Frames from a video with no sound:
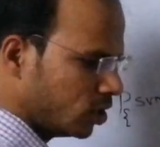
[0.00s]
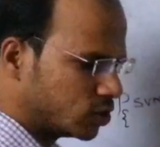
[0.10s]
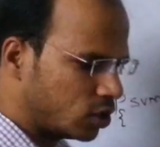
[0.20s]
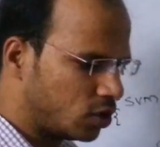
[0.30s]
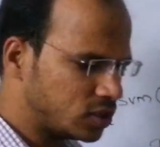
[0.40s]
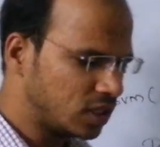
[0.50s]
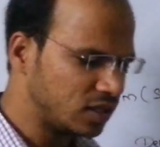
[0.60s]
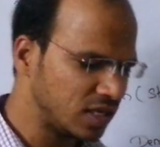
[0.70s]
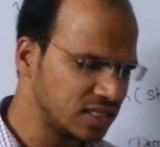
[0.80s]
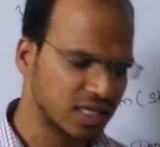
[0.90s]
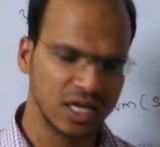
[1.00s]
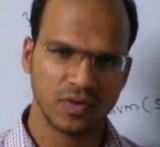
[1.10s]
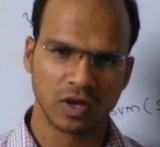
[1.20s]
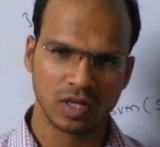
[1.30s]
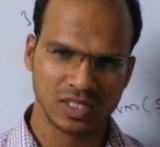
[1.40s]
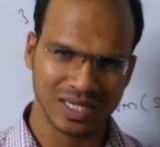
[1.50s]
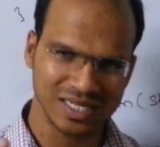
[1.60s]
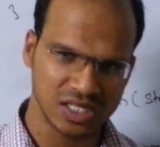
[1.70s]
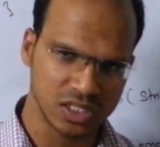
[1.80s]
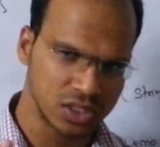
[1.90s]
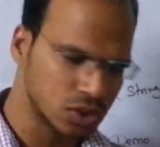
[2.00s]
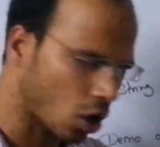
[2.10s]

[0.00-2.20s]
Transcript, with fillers: So using this keyword called as instance